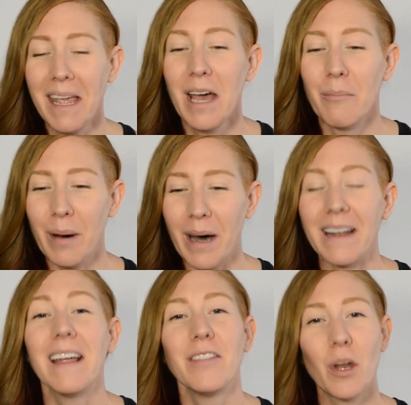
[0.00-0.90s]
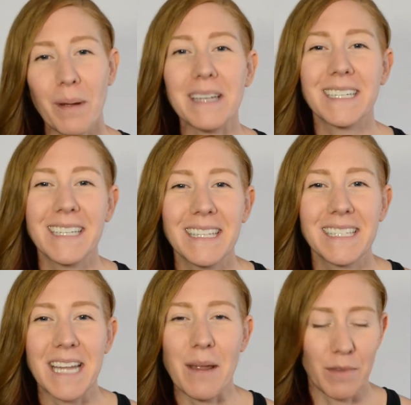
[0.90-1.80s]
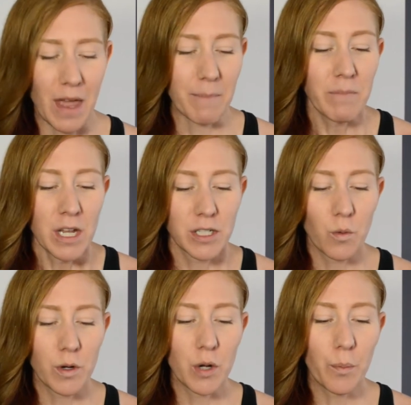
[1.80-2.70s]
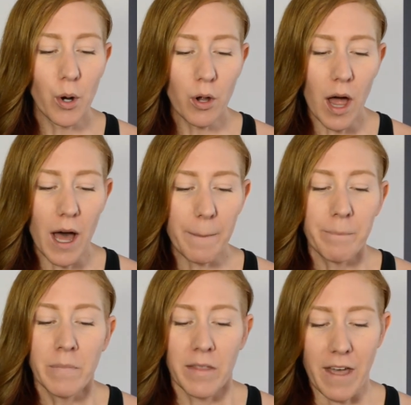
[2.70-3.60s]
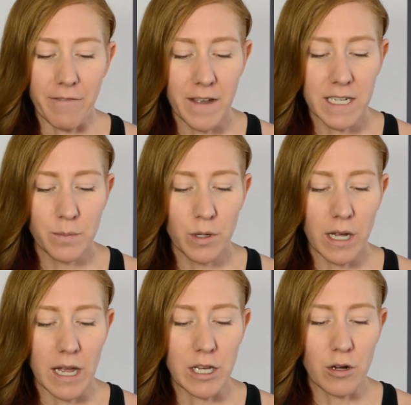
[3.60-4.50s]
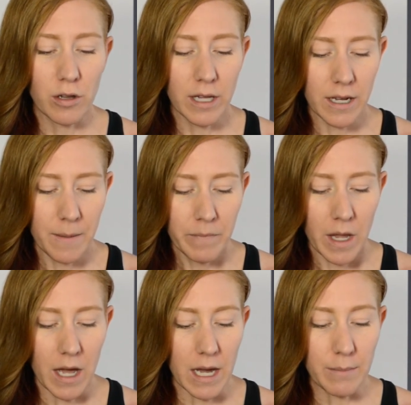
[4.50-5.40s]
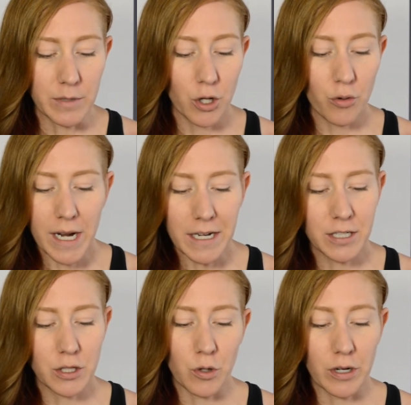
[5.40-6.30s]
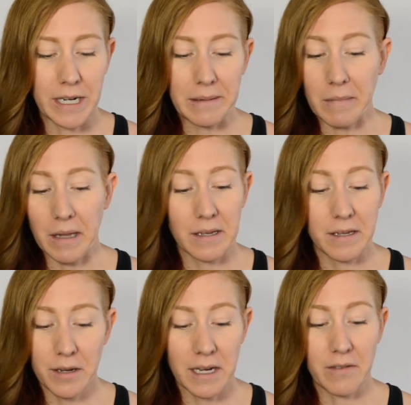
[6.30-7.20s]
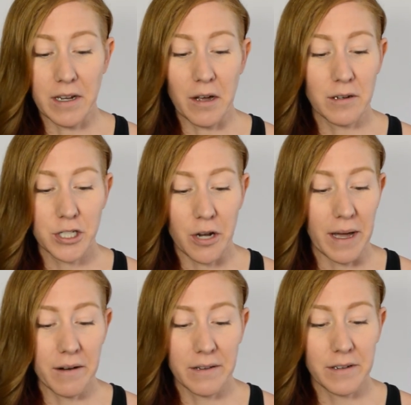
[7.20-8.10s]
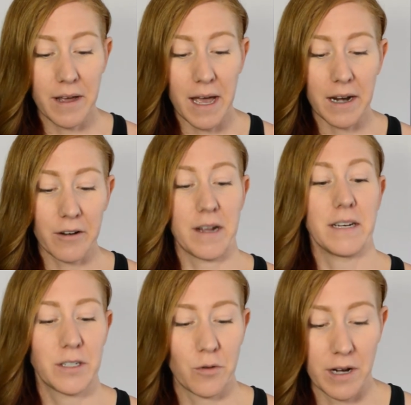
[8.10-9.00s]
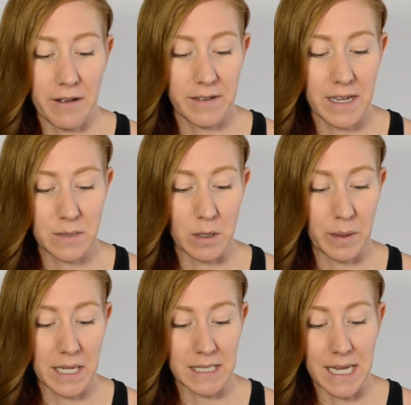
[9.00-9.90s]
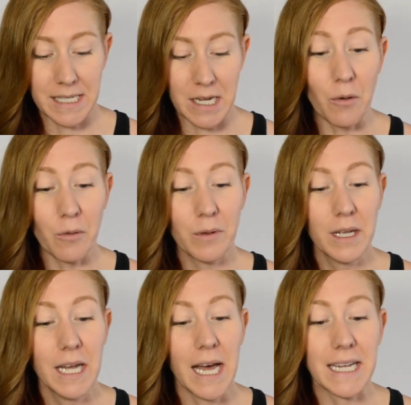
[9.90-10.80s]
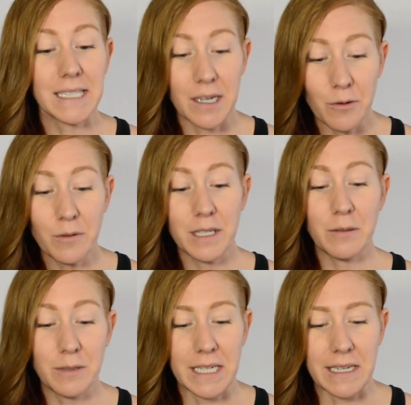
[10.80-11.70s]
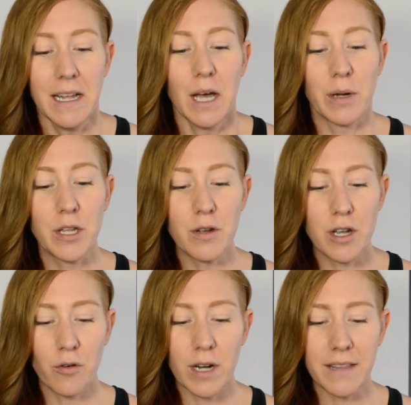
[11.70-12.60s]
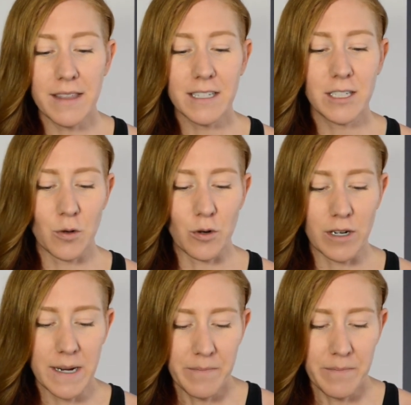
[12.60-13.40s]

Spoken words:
But they're basically the same thing. So when you pull up that Facebook and you click to create a story, you can even go to show. I don't even know how to create a story on Facebook because I don't use it. But you can create that story